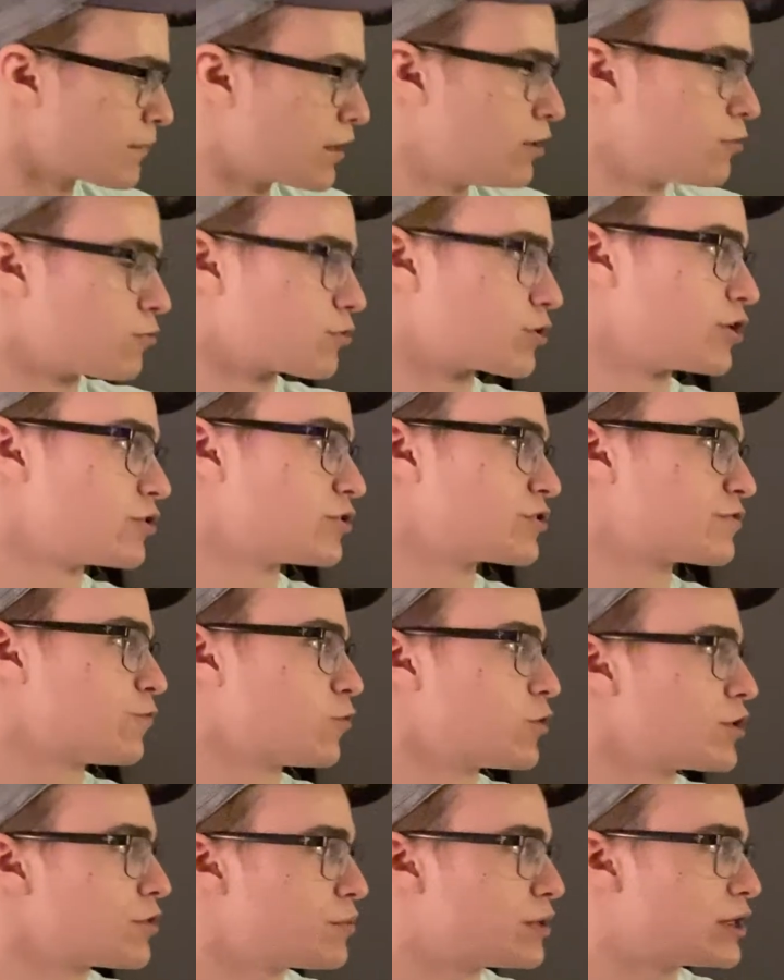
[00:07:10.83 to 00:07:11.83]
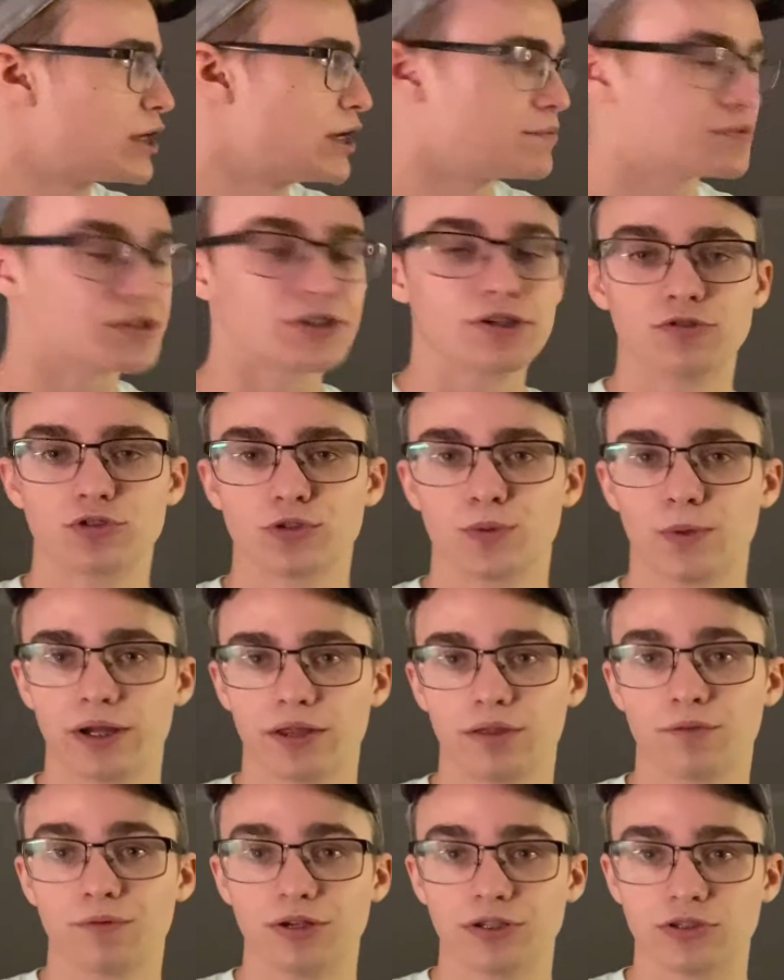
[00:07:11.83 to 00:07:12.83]
regardless, 43 games, they go
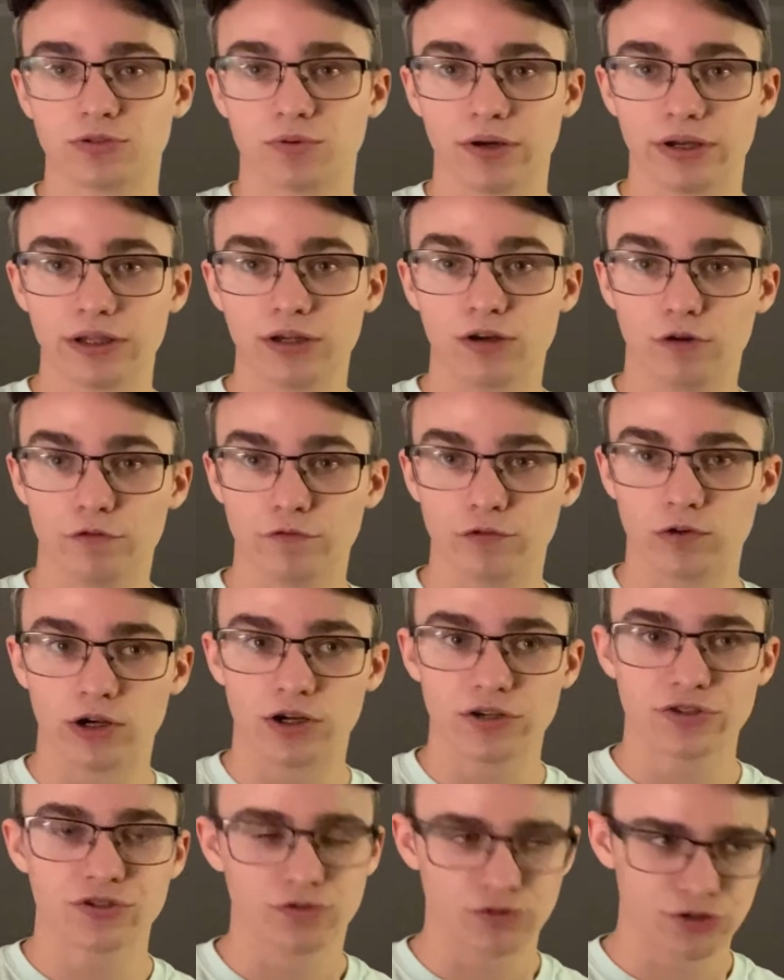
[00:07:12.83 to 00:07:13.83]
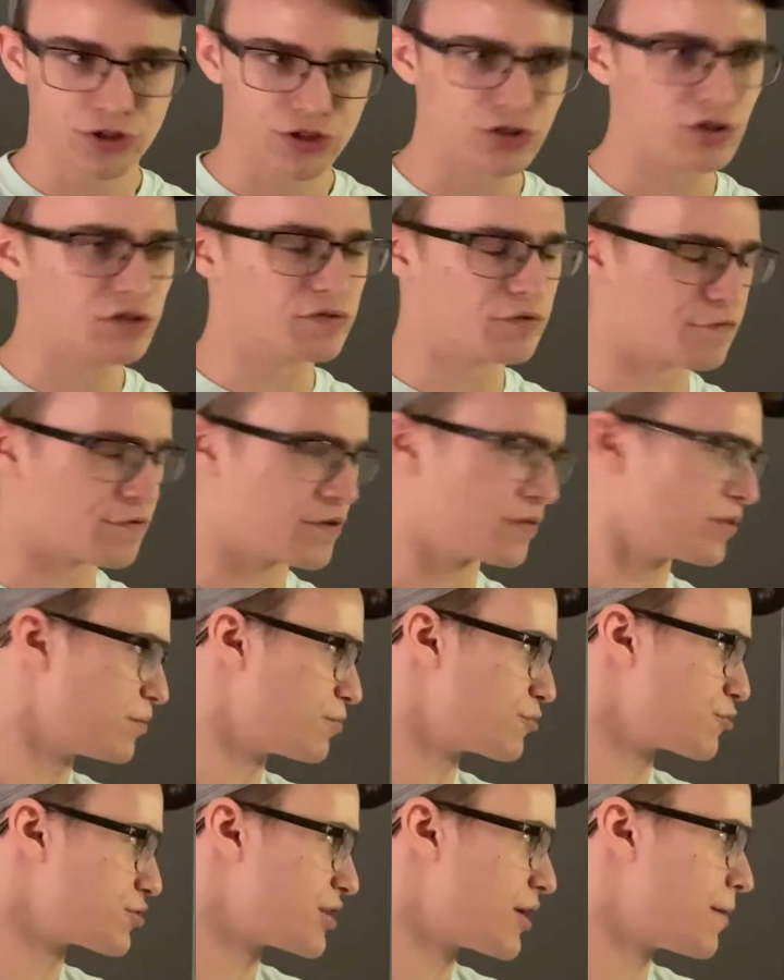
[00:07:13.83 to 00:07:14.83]
23-20 overall, so just over
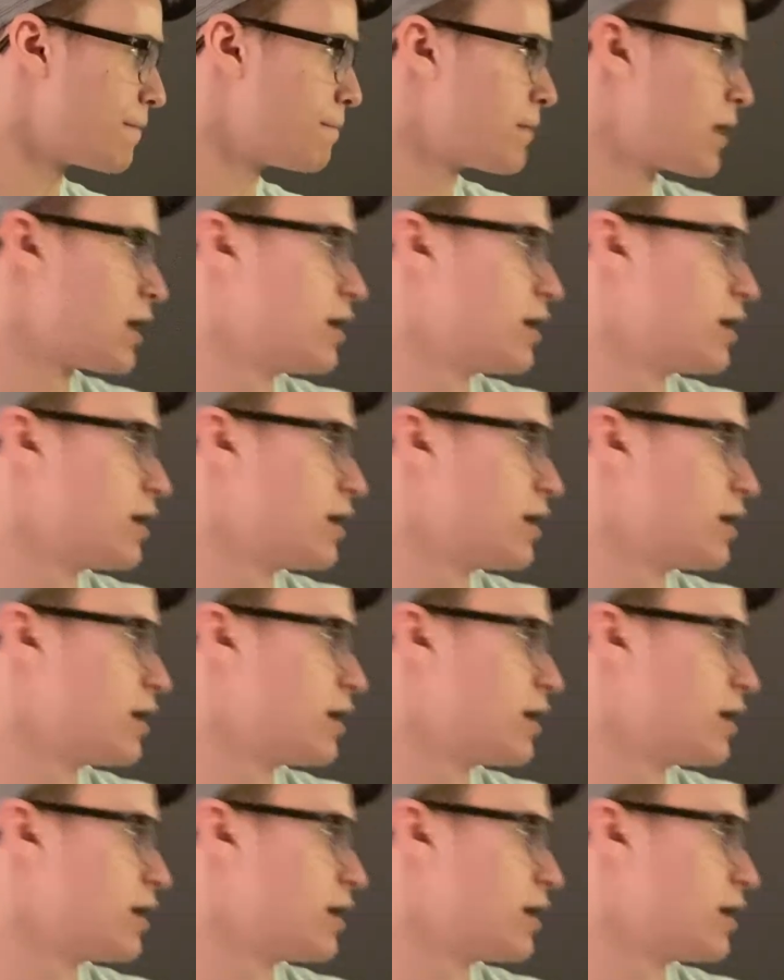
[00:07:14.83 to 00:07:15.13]
50%.